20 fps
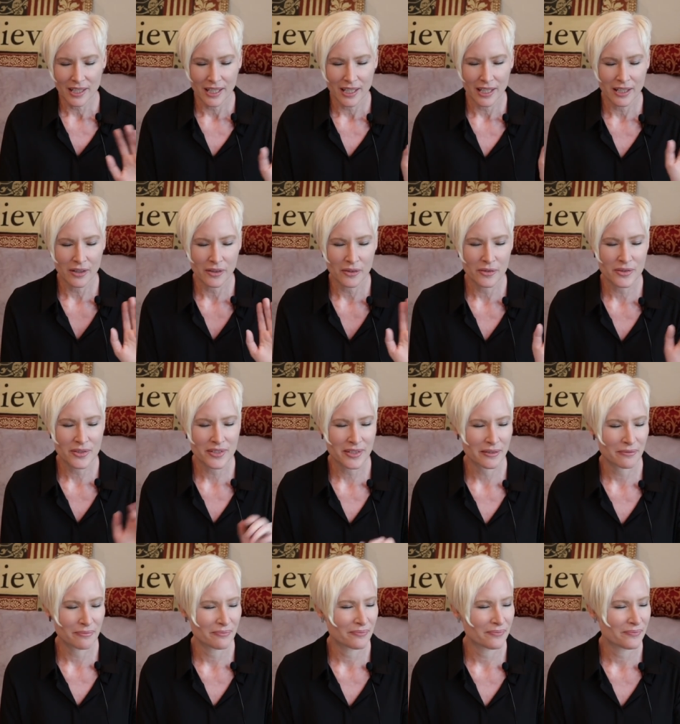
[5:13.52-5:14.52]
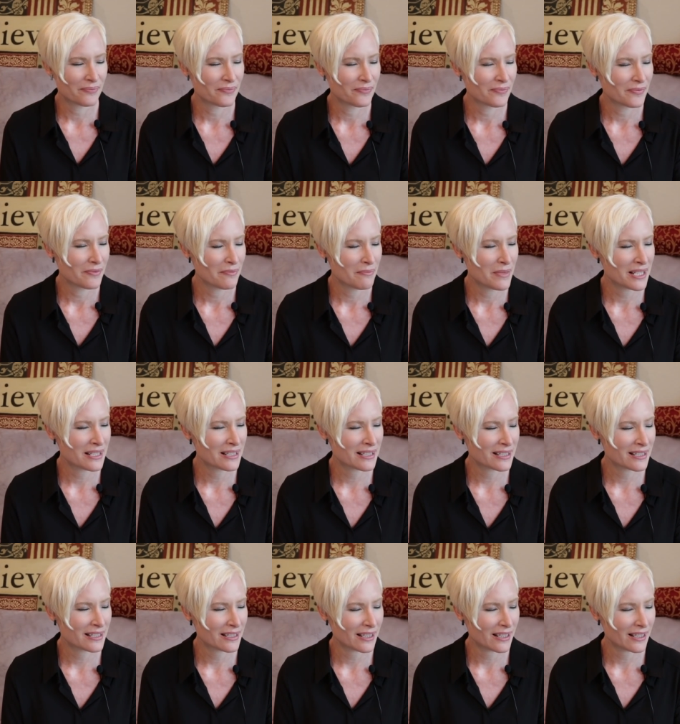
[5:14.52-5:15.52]
you know, some
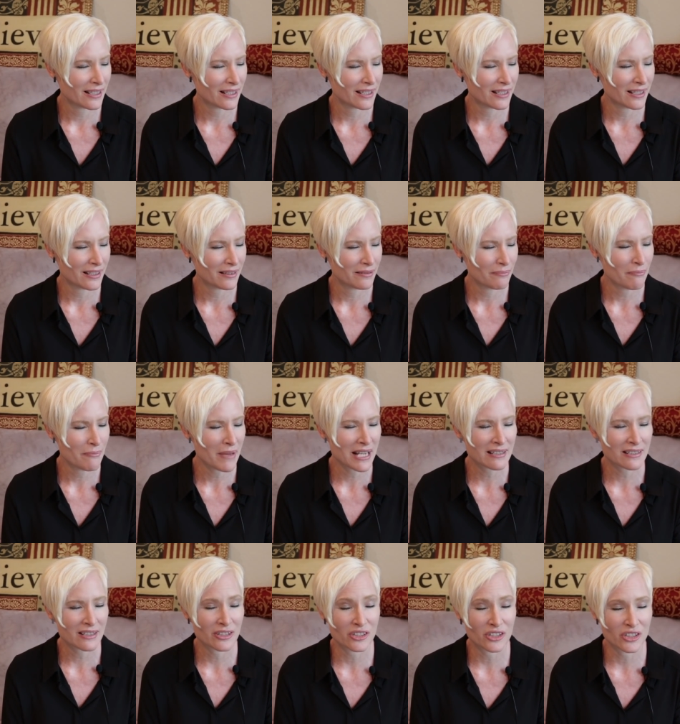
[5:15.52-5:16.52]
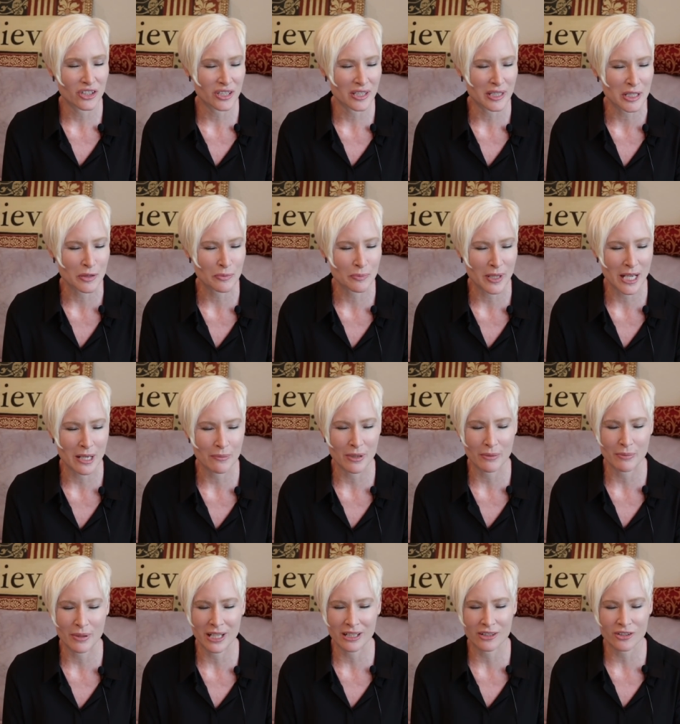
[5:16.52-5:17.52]
mis uh, messages
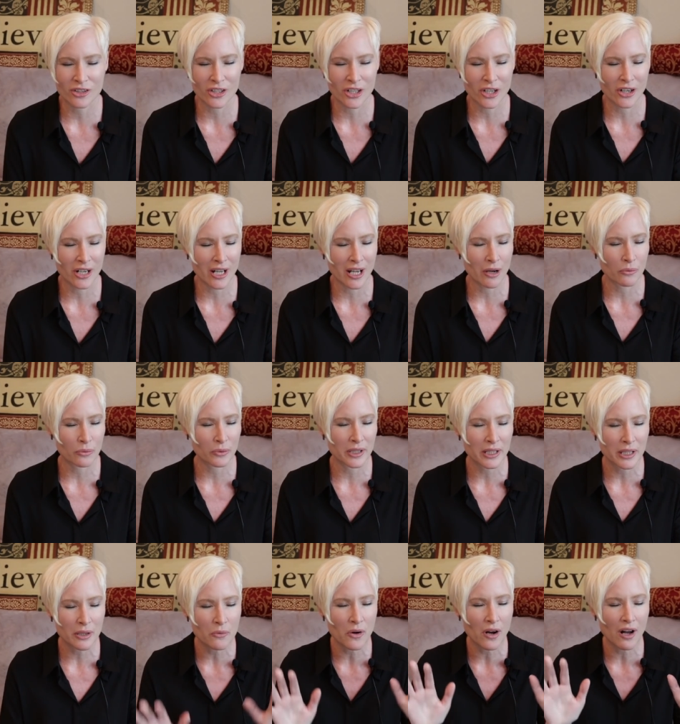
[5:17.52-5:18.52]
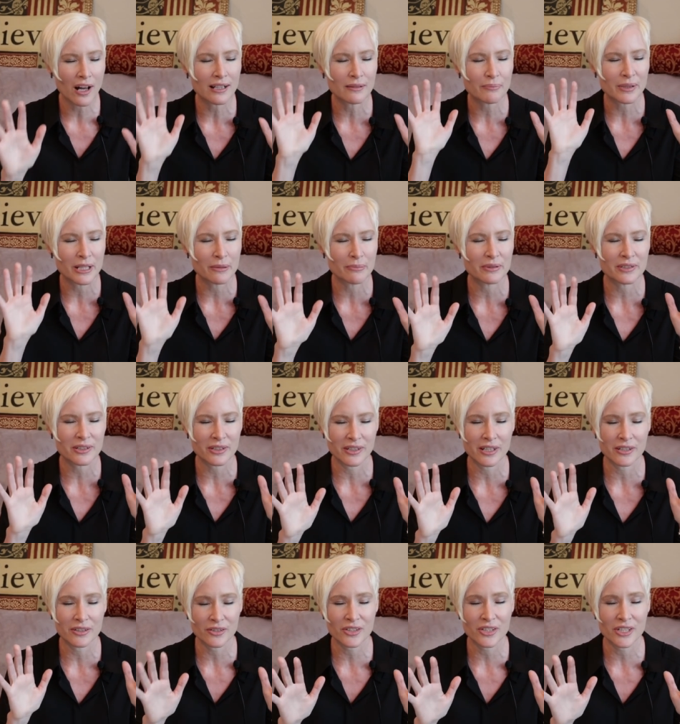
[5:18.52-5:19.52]
maybe being shared. I really want people to
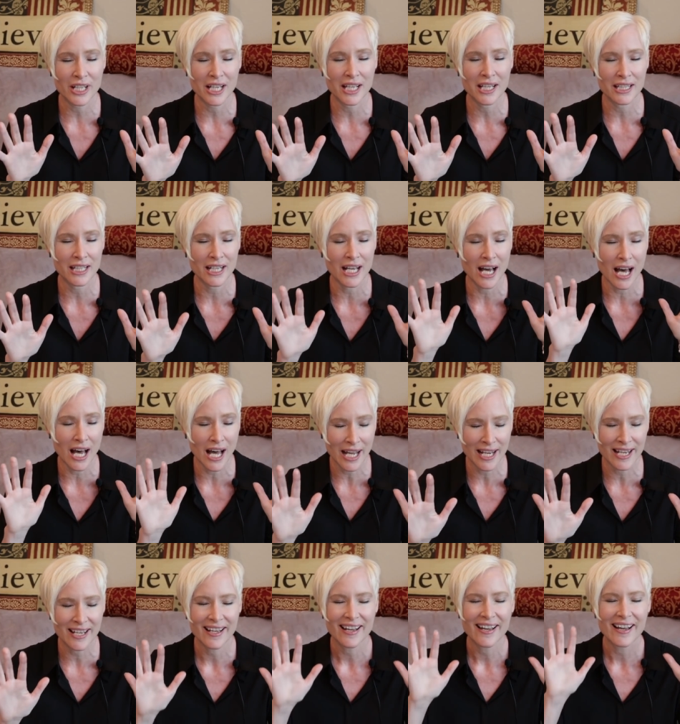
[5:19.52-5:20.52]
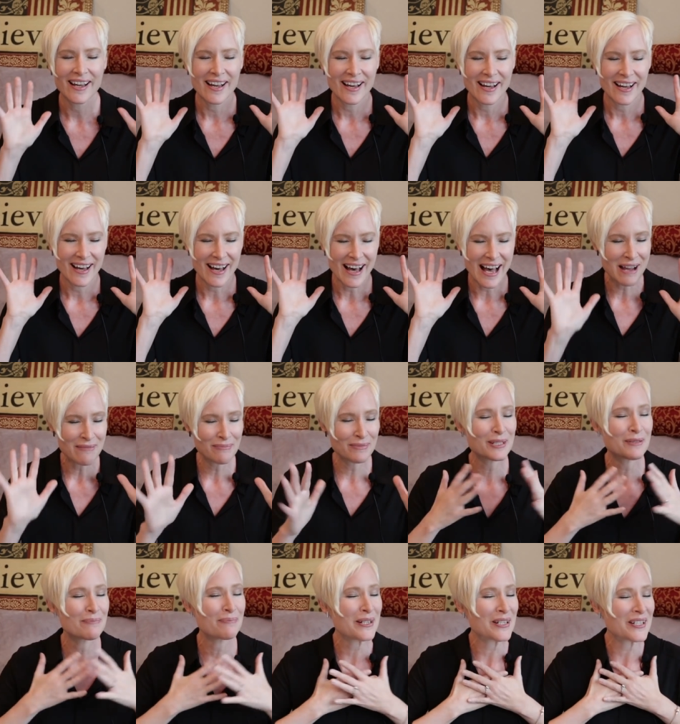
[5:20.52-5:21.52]
understand that I, I'm
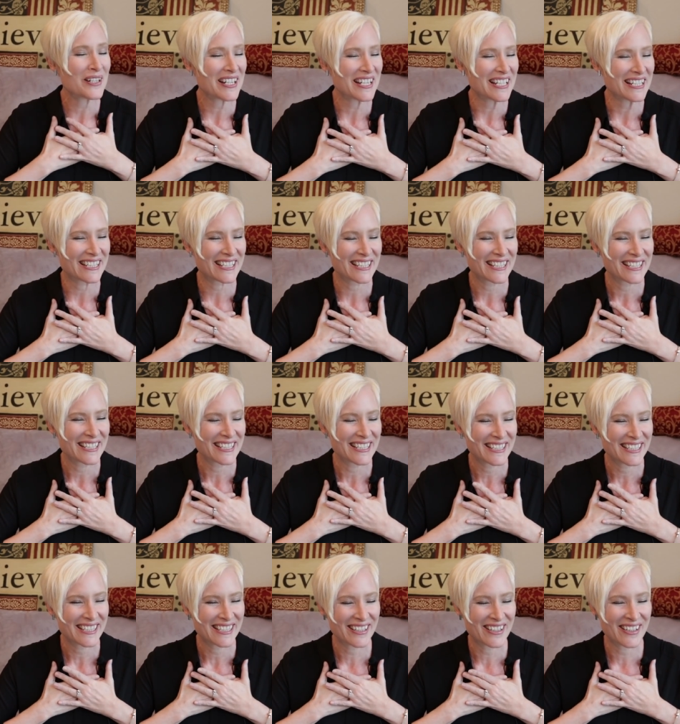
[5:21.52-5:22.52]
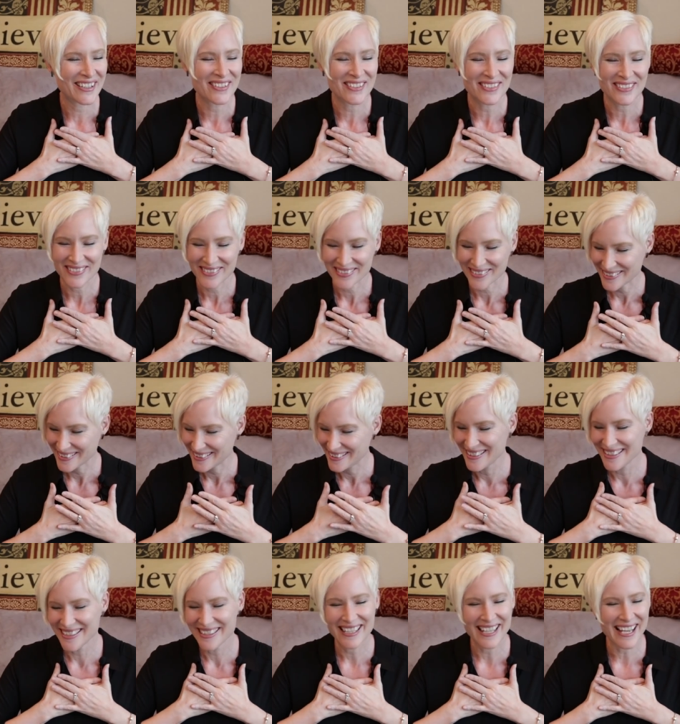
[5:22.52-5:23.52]
spirit, you know,
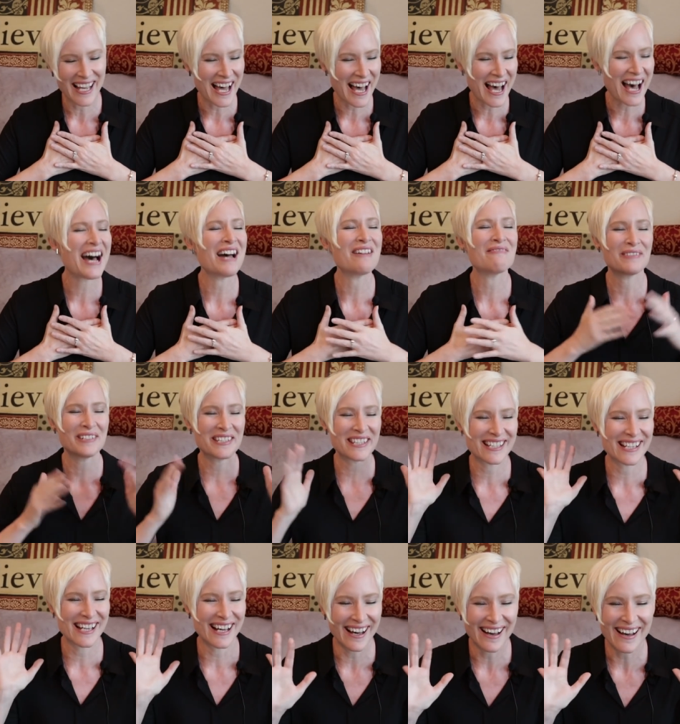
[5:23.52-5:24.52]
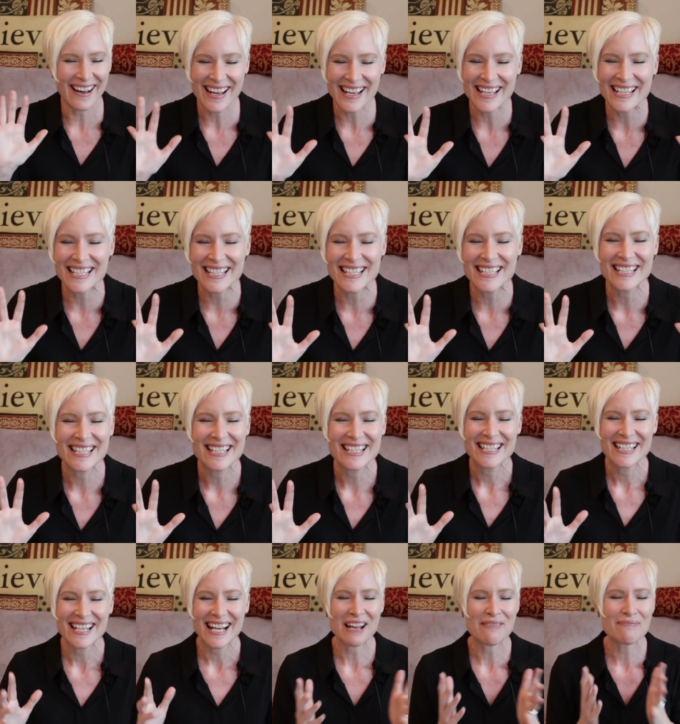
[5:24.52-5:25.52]
I'm with God.
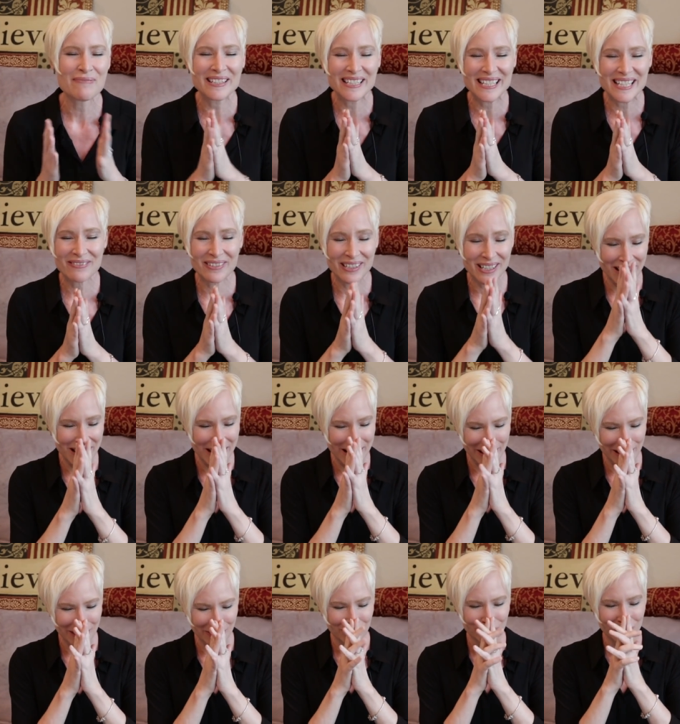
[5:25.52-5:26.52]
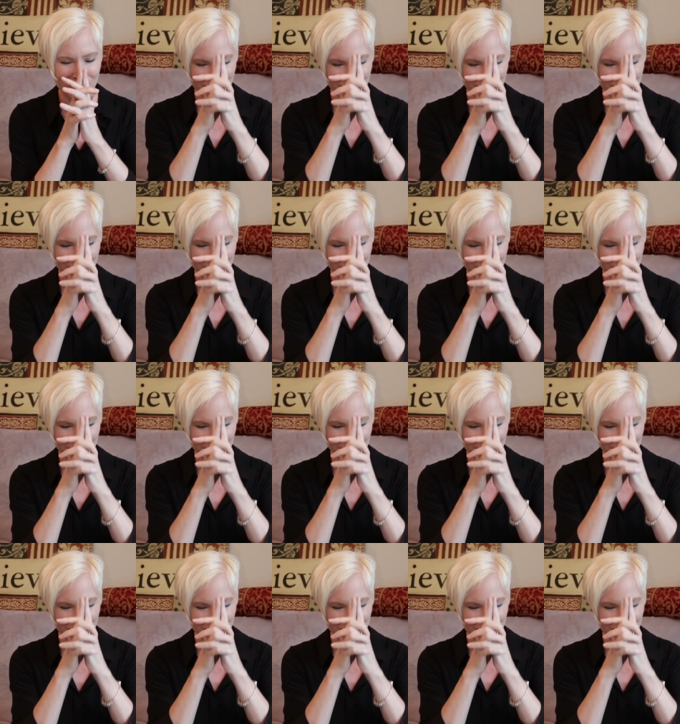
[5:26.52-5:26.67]
I believe in God.